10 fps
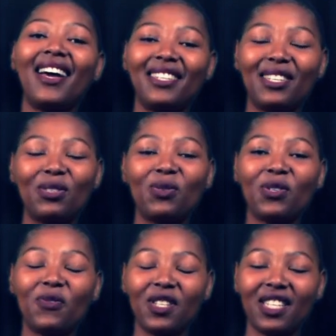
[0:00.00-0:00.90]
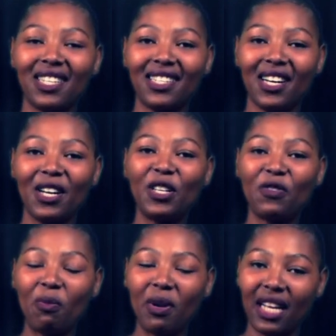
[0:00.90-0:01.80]
And this week's first letter
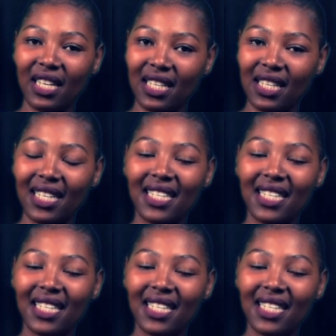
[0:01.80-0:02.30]
is from a lady.